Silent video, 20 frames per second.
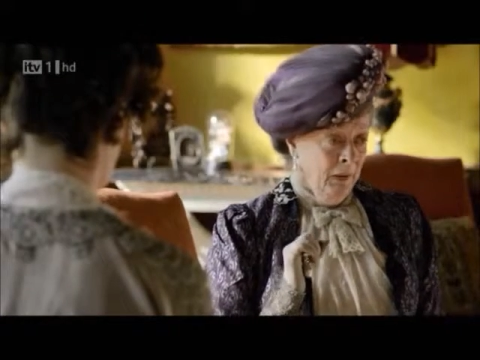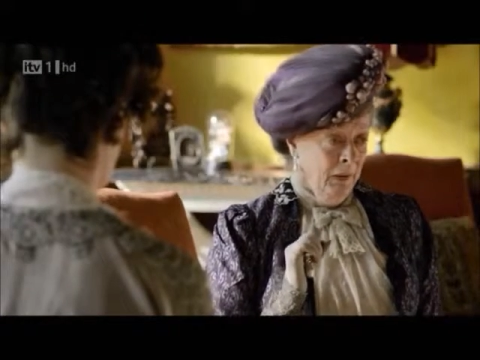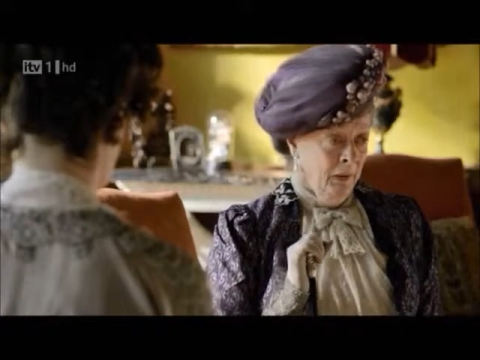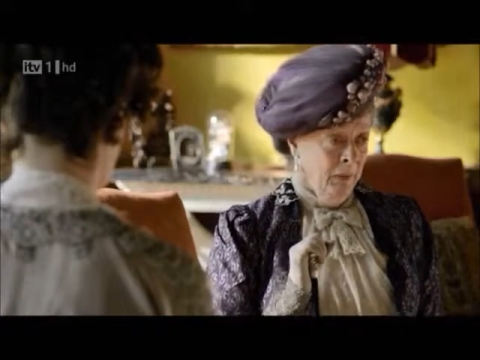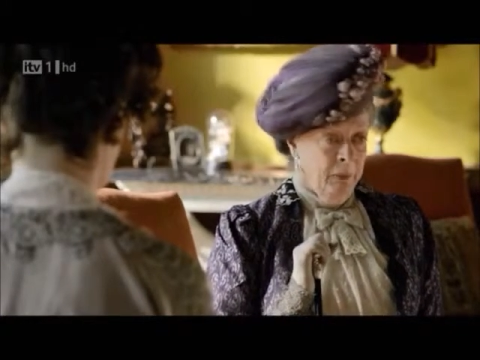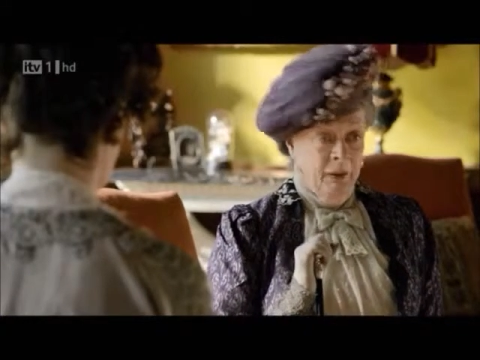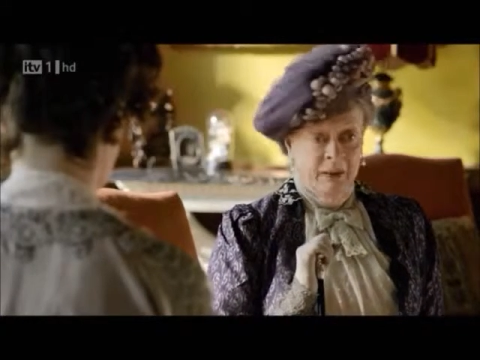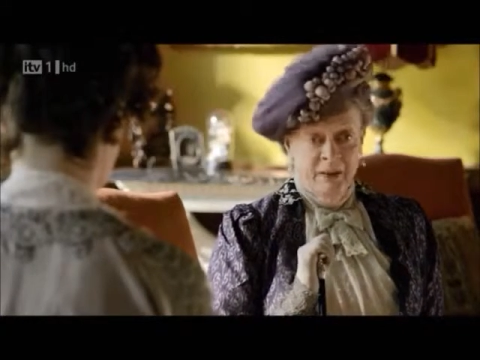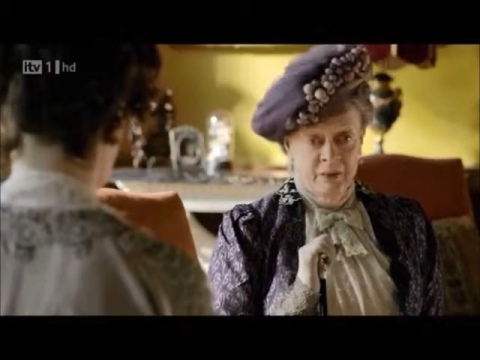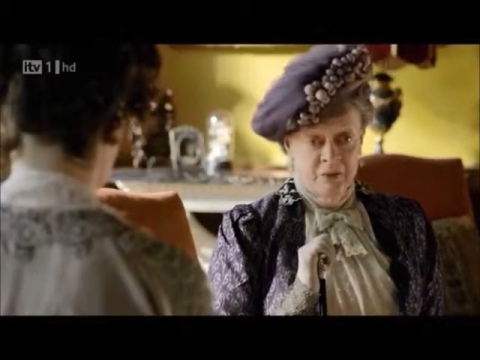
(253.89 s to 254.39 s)

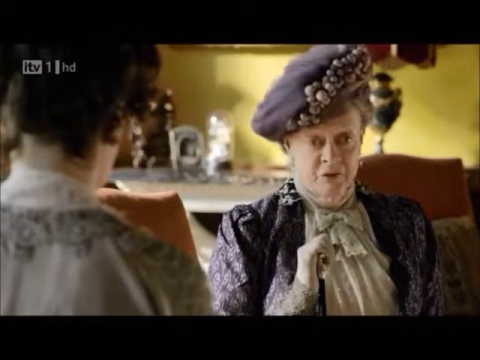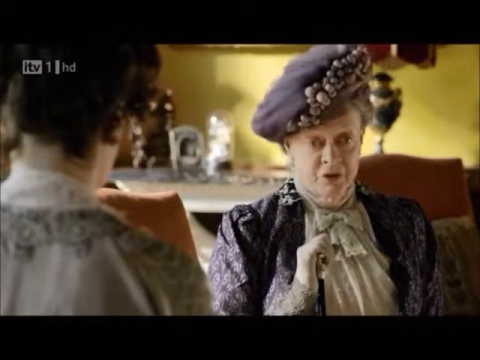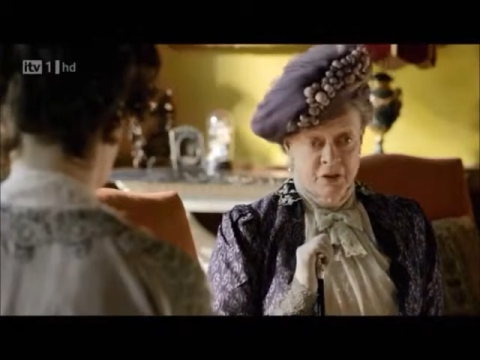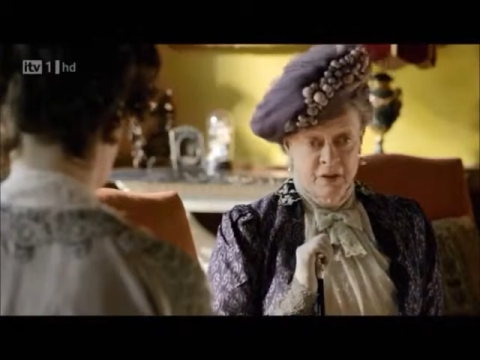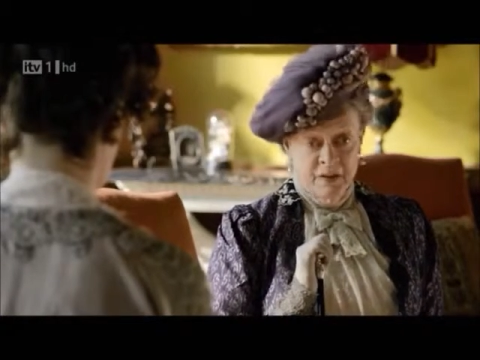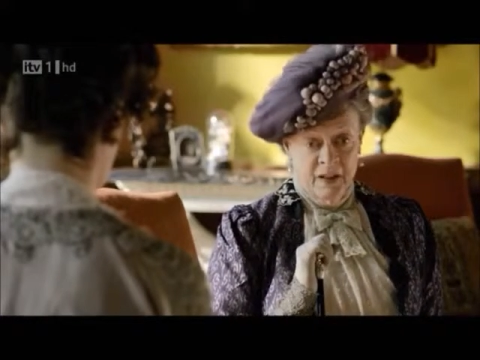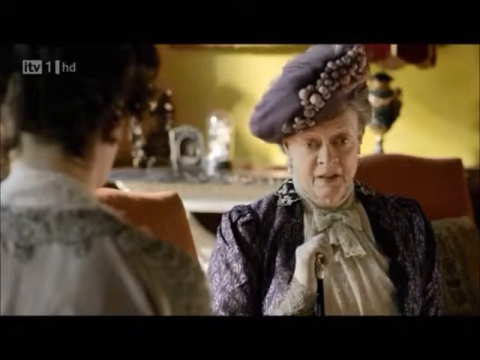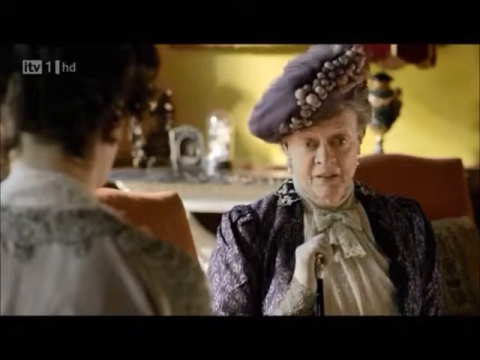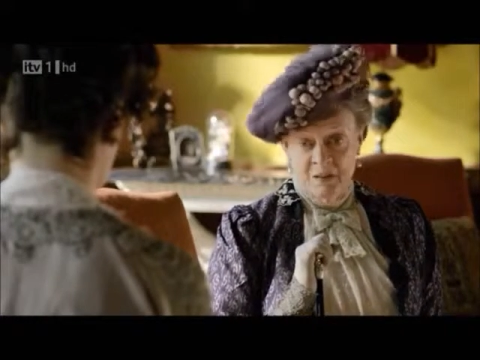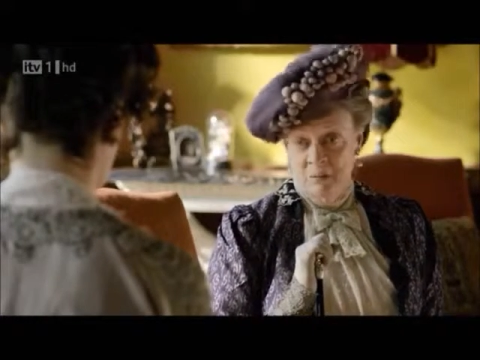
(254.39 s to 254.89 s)
Well, if she
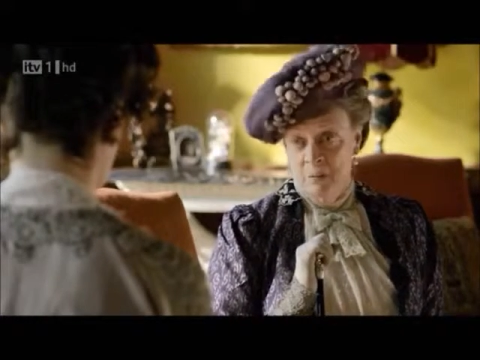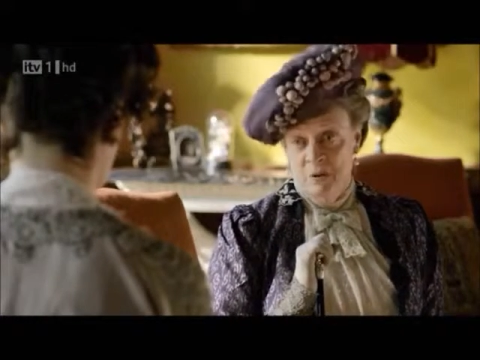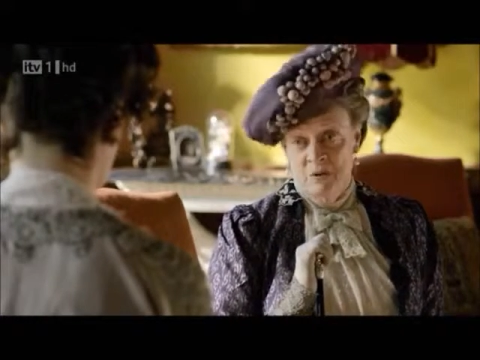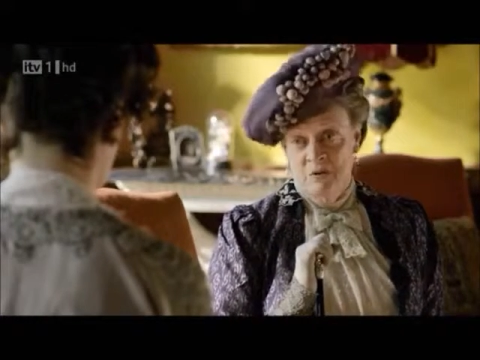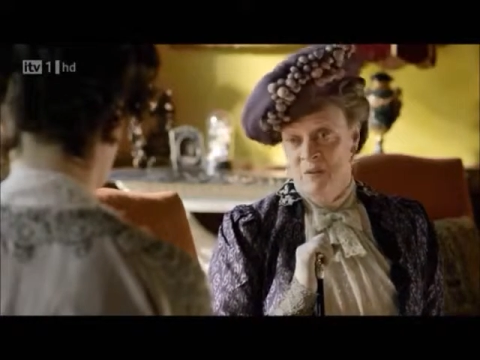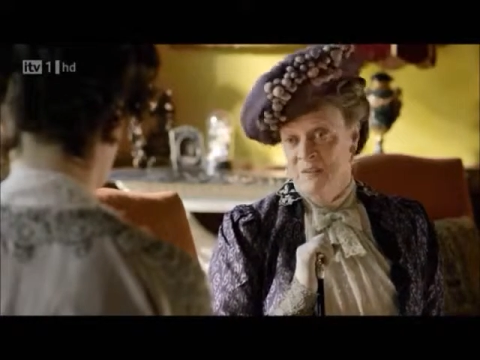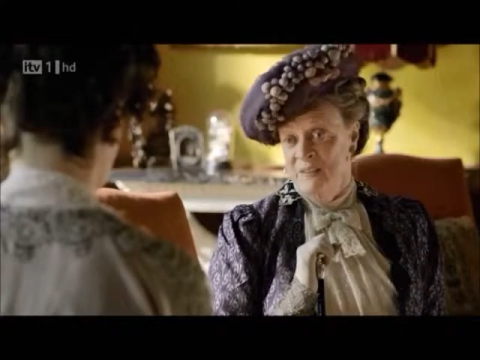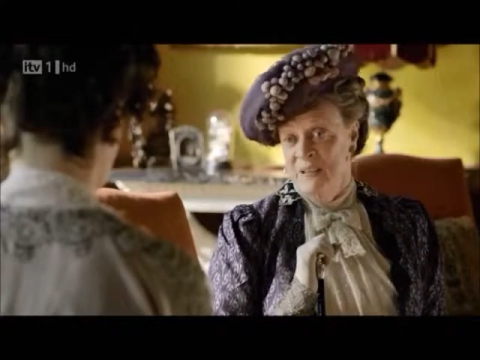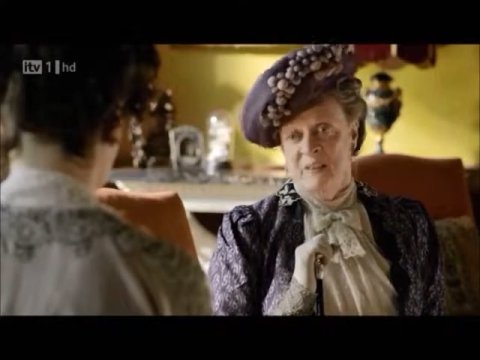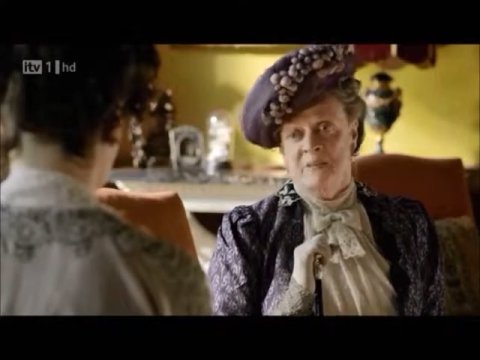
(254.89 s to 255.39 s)
doesn't, we'll
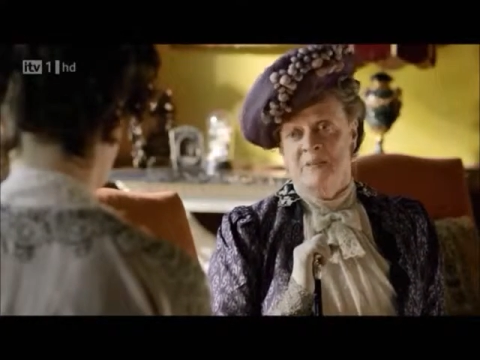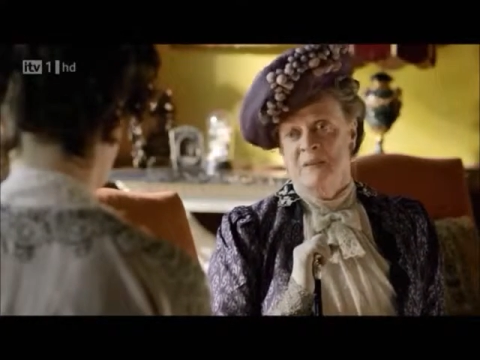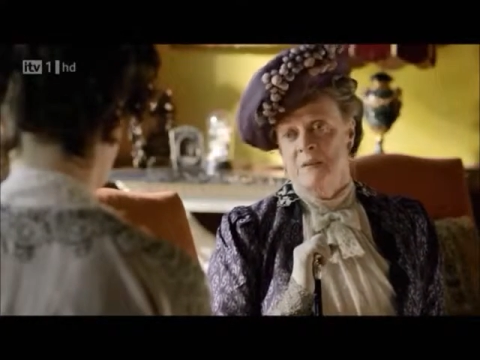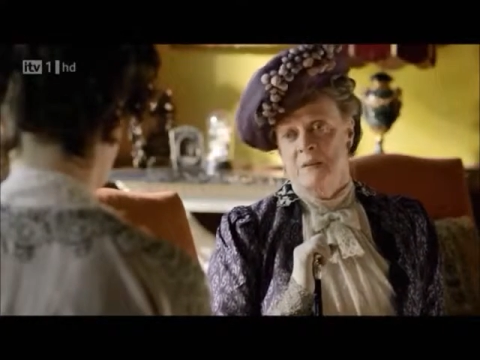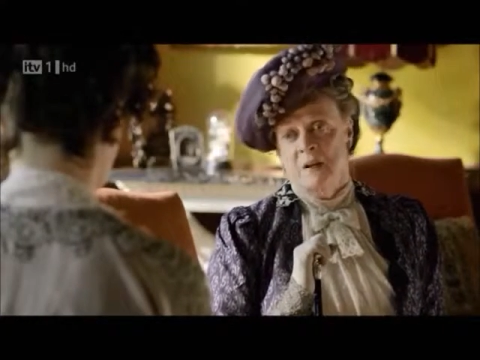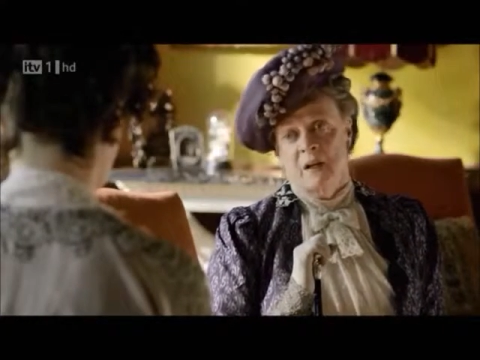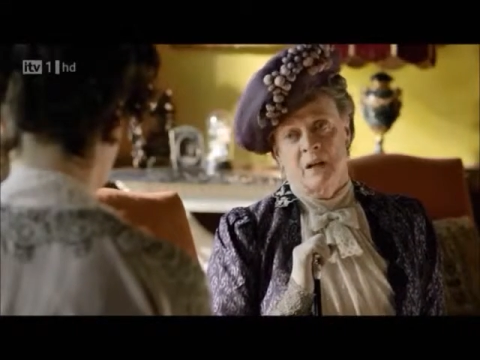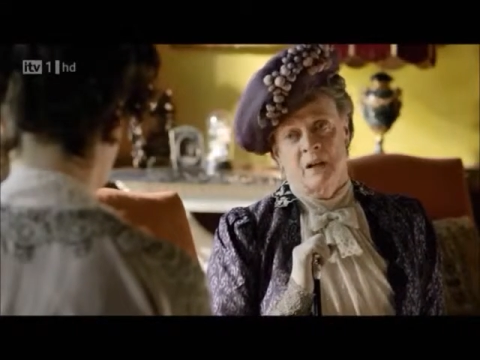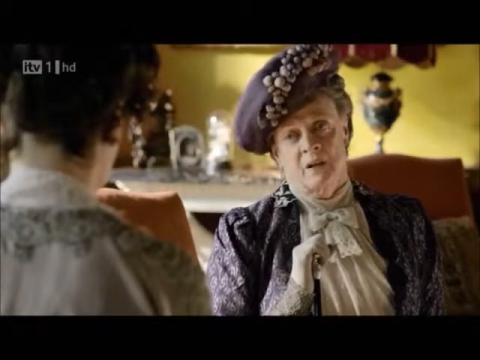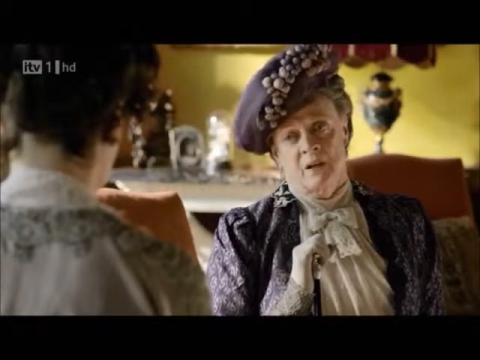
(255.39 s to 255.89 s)
just have to
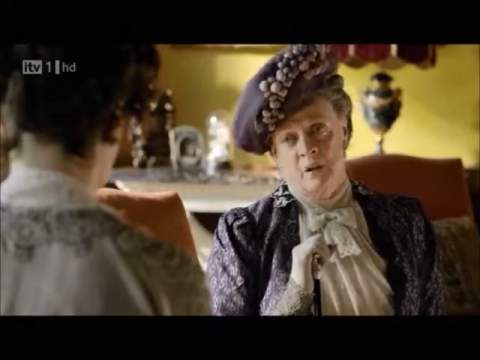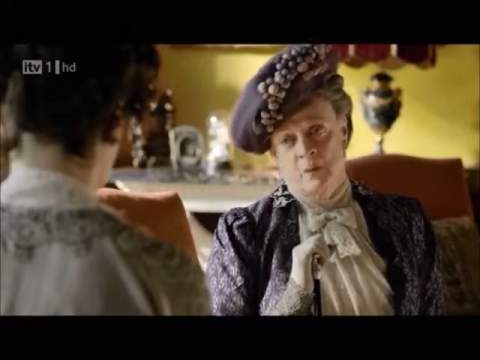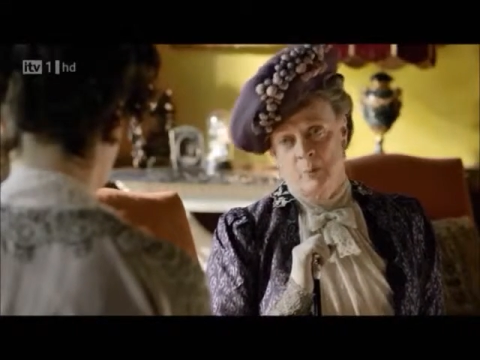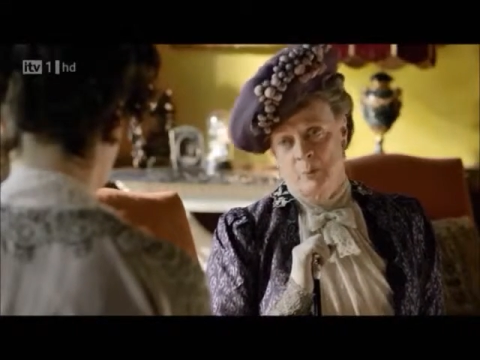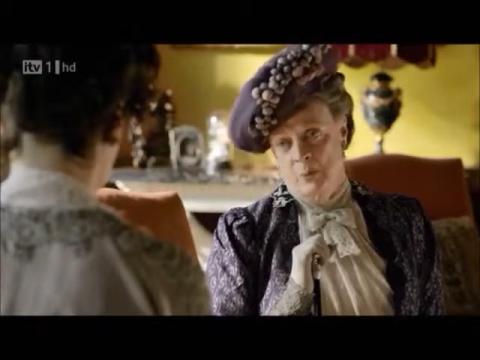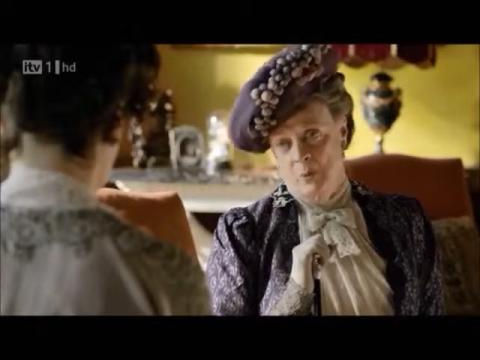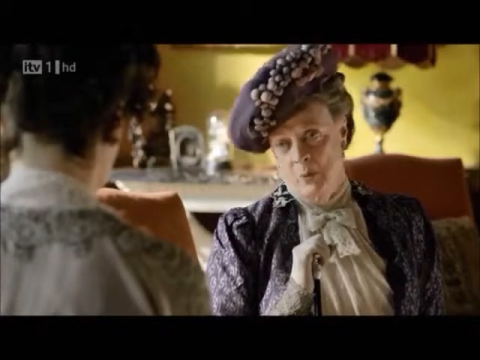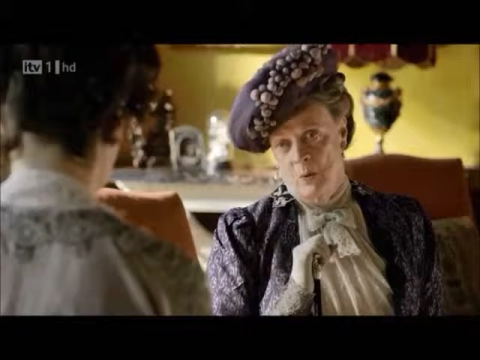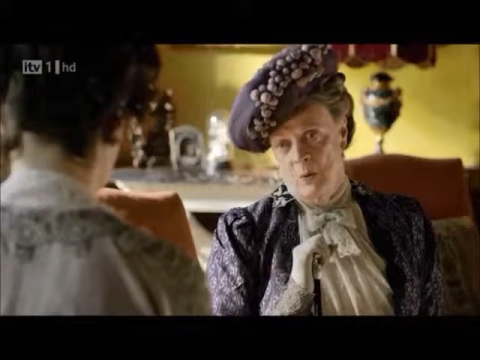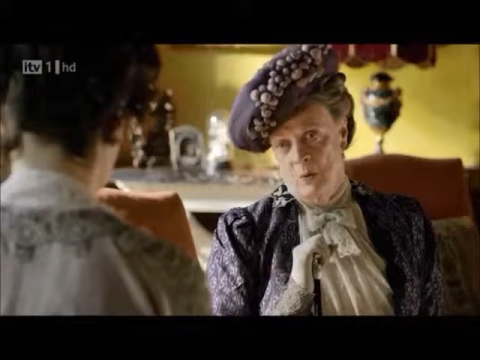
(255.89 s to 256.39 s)
take her
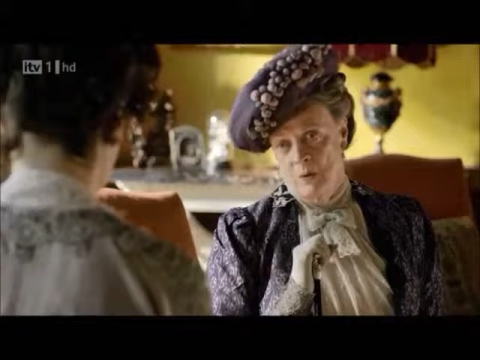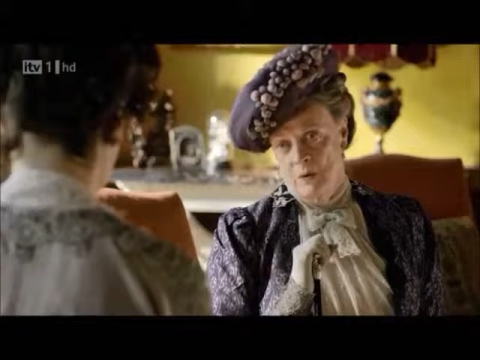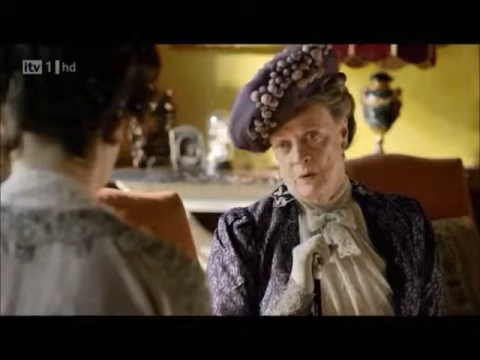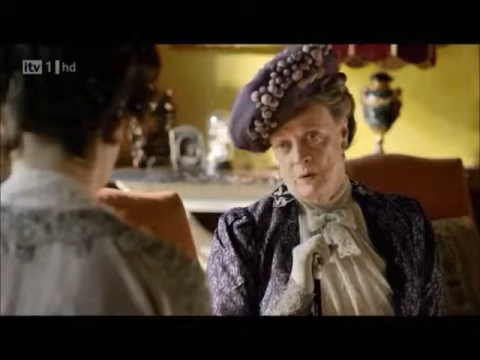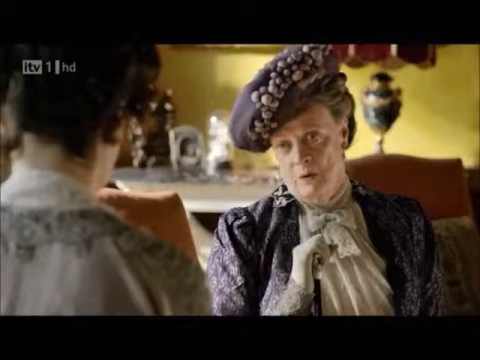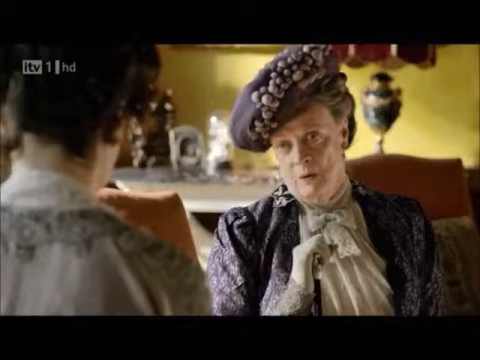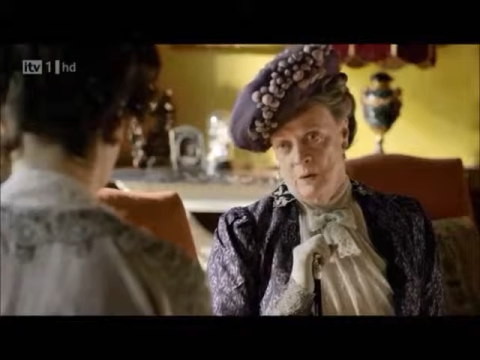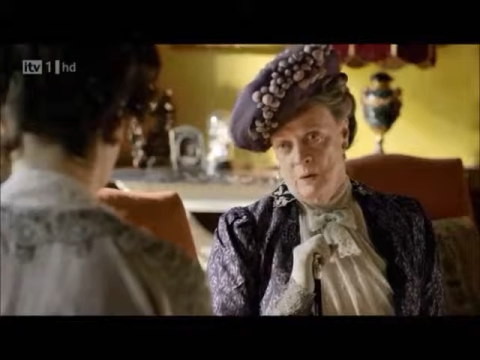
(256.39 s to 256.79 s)
abroad.